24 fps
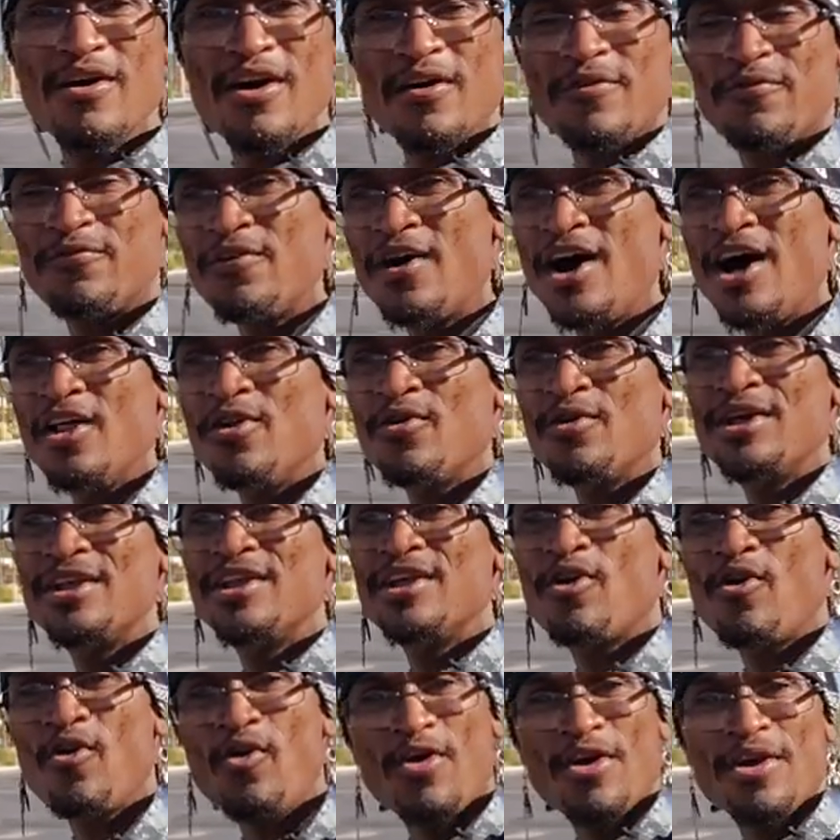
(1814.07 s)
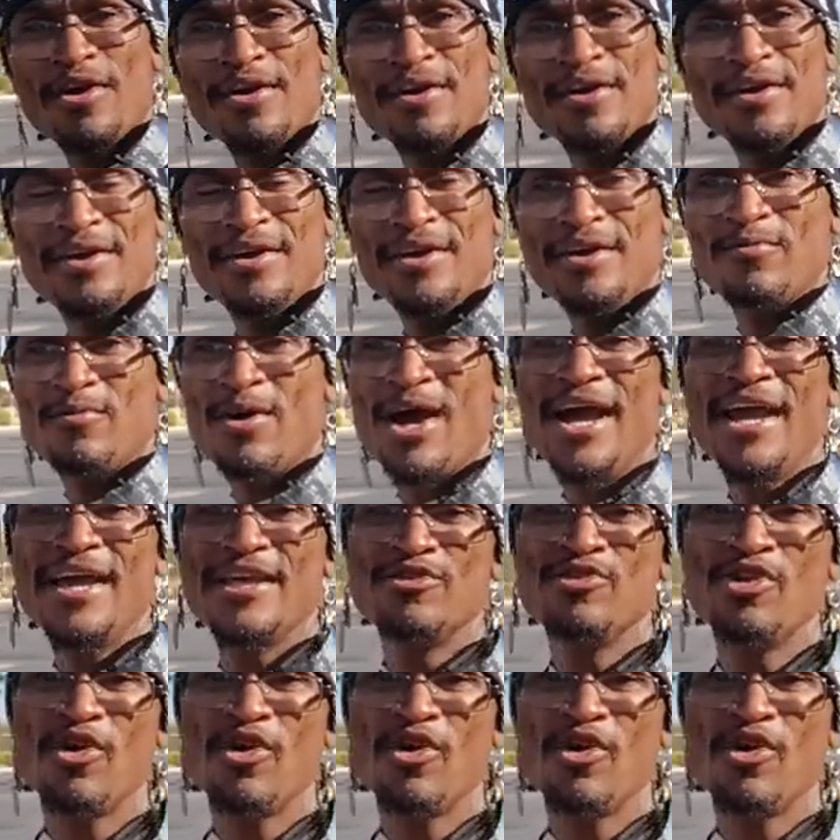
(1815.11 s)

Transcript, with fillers: uh, following the whore, right?